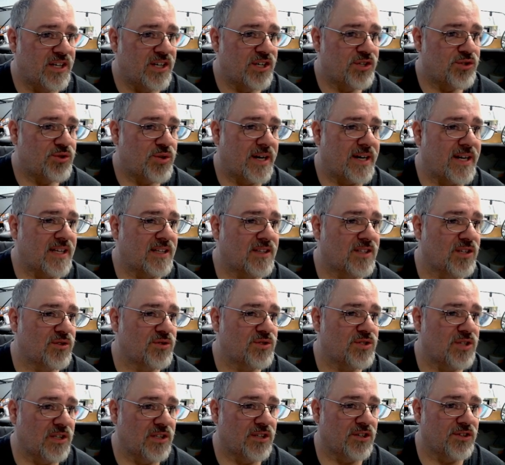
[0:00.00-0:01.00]
get
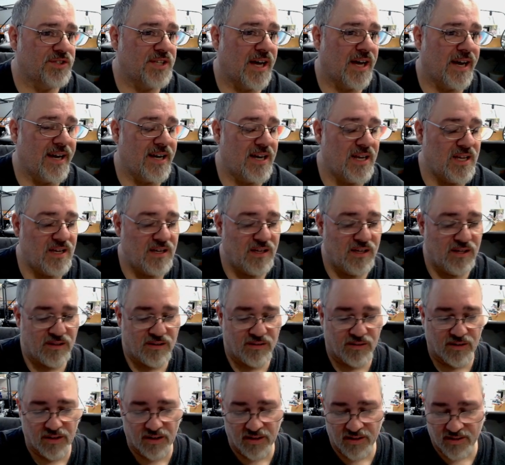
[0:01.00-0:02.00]
those a little tidy
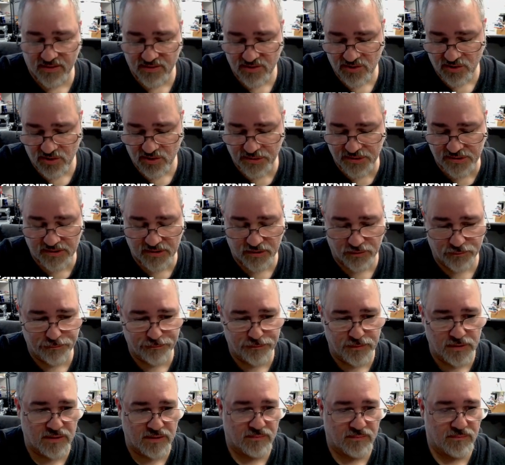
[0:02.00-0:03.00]
so that they'll
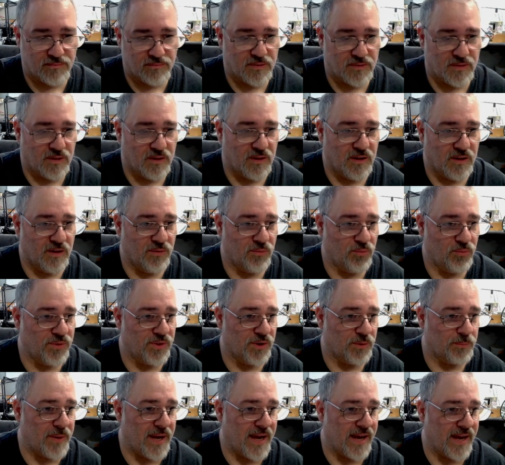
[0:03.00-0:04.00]
fit when
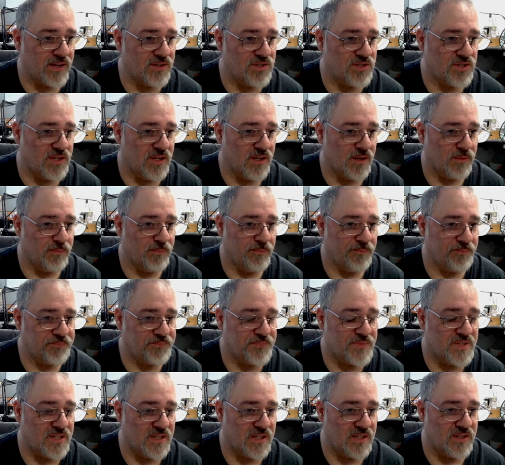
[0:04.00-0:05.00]
they're packaged up,
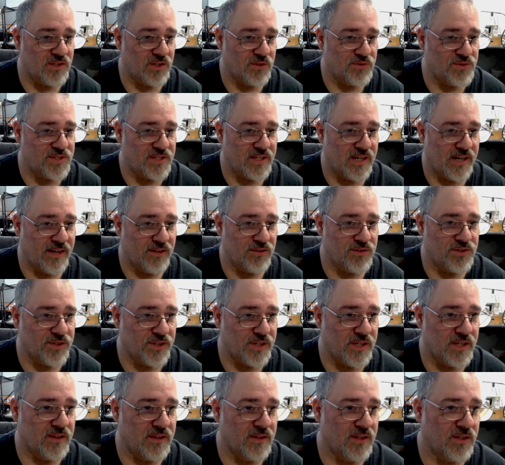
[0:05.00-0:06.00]
to get those sent out to
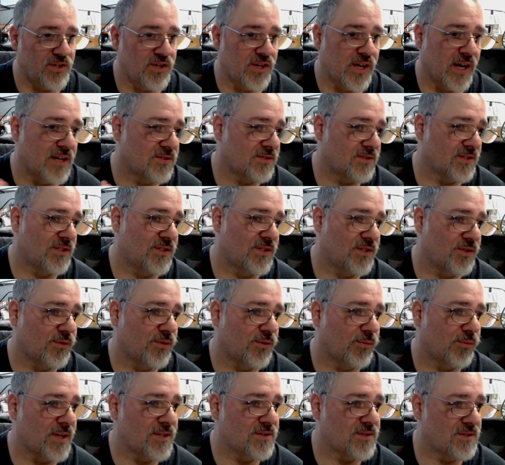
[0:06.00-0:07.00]
you, and then you guys can do the
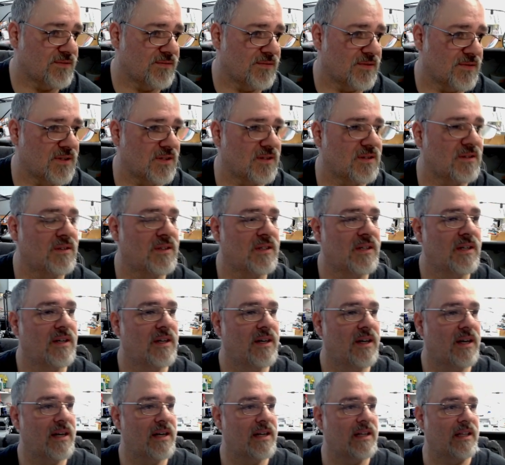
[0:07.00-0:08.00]
rest of the
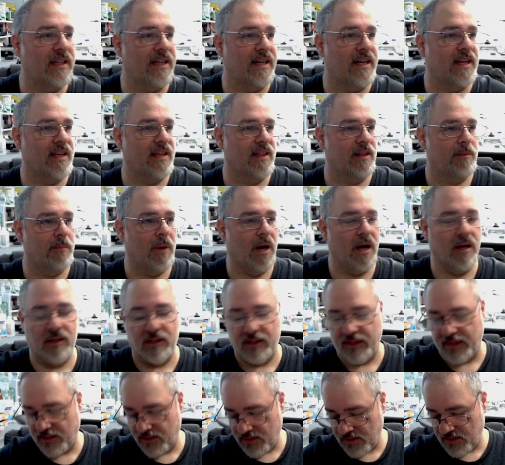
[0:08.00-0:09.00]
cleaning and the
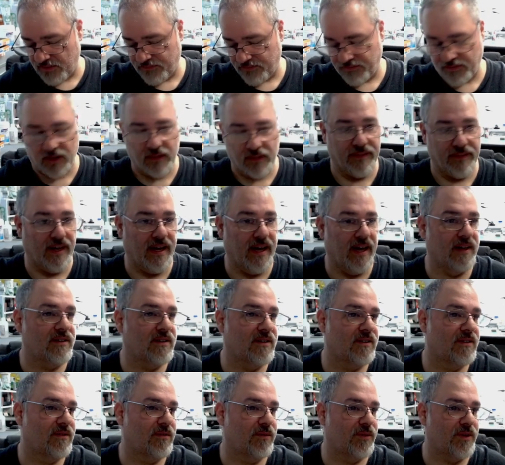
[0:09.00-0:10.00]
modeling and stuff on that
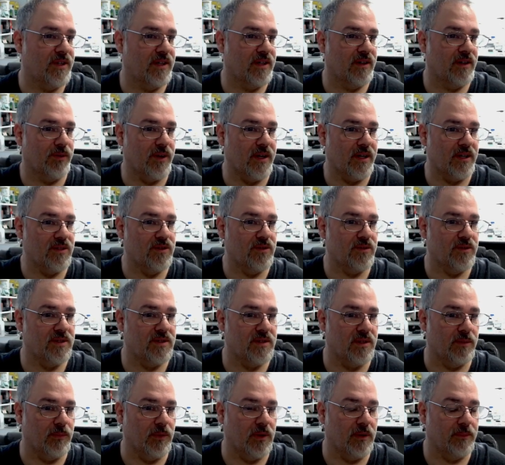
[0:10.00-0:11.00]
when you get ready to
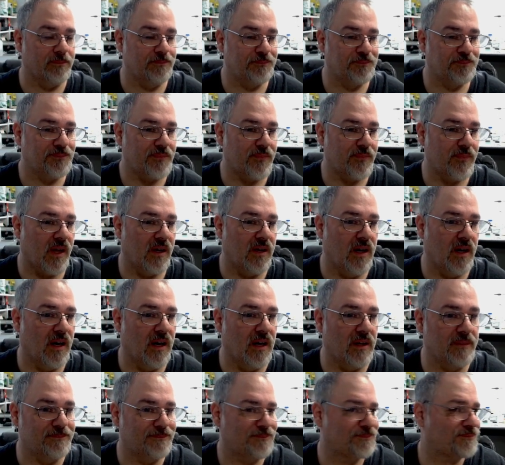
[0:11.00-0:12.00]
assemble
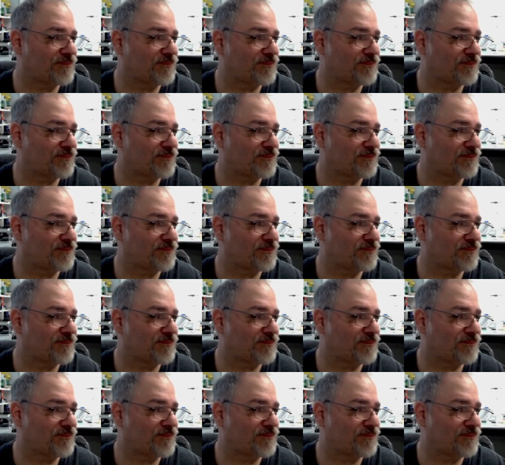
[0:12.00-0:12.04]
them.